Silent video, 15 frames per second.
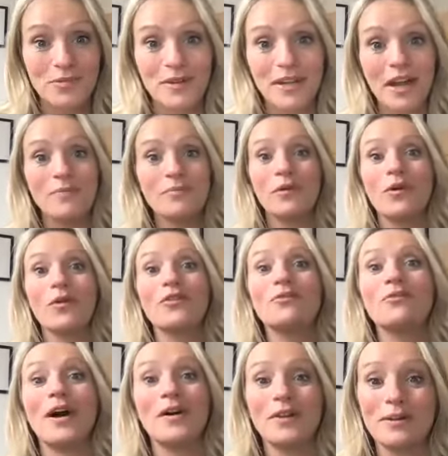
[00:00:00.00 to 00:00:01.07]
we are more than
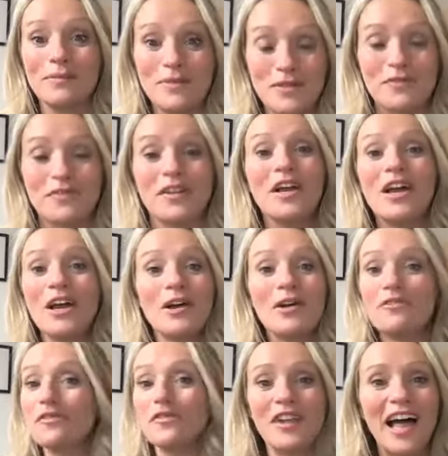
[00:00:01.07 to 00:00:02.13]
welcome to
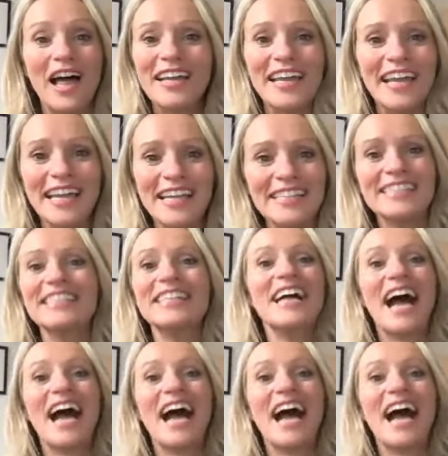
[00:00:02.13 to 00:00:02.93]
fly in,